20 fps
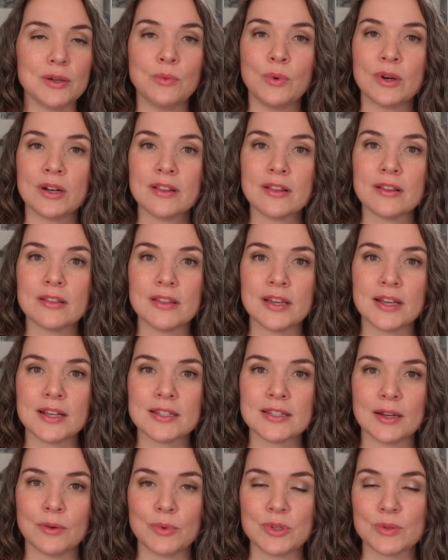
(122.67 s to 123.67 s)
one of the things
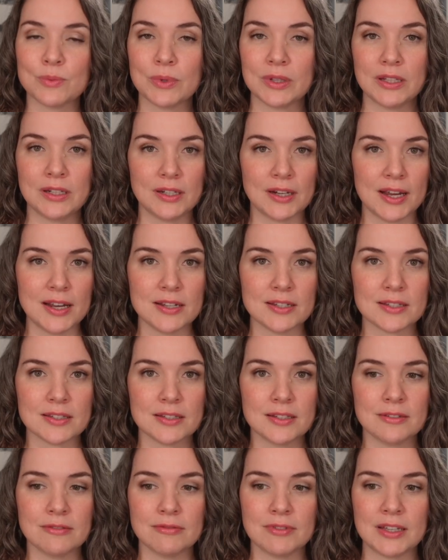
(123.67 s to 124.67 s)
that was really nice